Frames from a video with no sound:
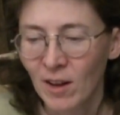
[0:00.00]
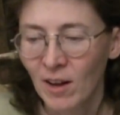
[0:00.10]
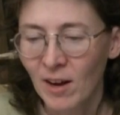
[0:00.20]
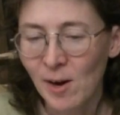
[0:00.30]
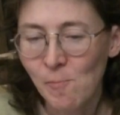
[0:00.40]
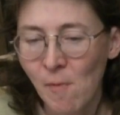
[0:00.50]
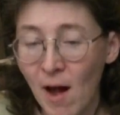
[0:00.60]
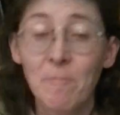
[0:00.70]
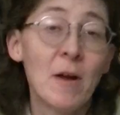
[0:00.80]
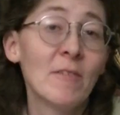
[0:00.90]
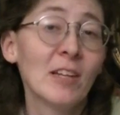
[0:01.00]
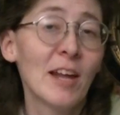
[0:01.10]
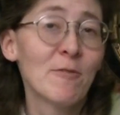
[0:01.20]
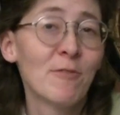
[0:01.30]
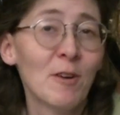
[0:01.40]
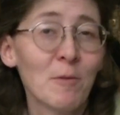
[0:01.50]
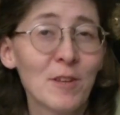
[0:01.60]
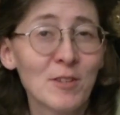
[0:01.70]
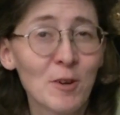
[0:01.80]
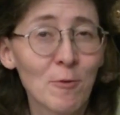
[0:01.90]
I'm having a lot of fun with
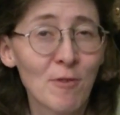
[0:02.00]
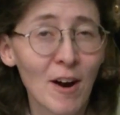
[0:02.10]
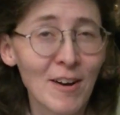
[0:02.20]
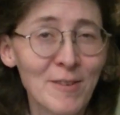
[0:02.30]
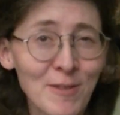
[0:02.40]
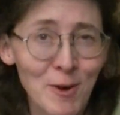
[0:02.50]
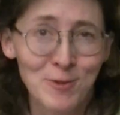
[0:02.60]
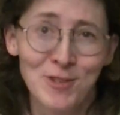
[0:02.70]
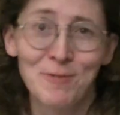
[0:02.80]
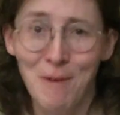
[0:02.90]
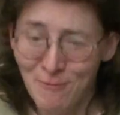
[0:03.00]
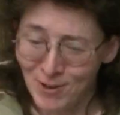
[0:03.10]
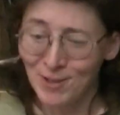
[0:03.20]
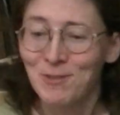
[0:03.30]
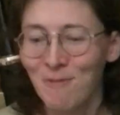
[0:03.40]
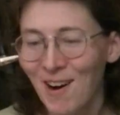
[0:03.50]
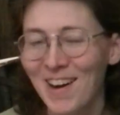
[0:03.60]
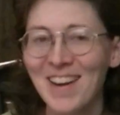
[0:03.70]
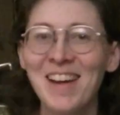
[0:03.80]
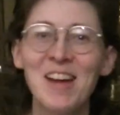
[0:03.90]
it so far, even though it's just my first one.